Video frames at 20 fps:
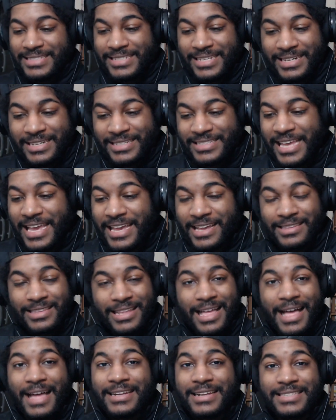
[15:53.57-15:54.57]
it's gonna take a
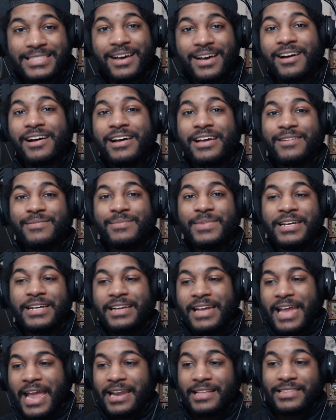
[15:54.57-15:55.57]
lot of time
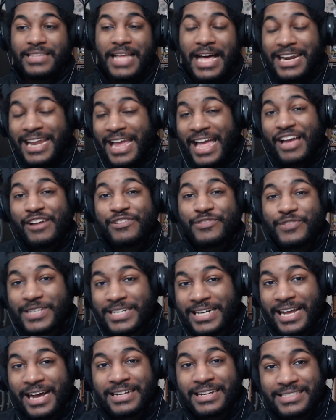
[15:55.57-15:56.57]
and a lot of
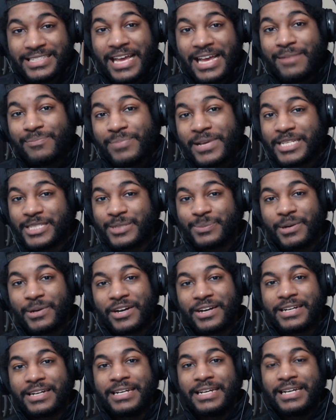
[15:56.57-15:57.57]
effort on Teppei's
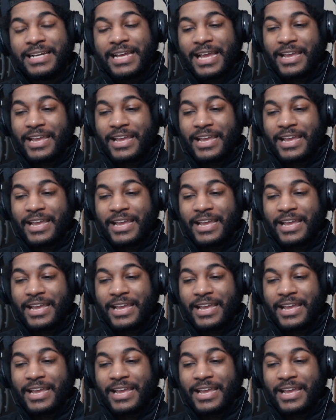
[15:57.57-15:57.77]
part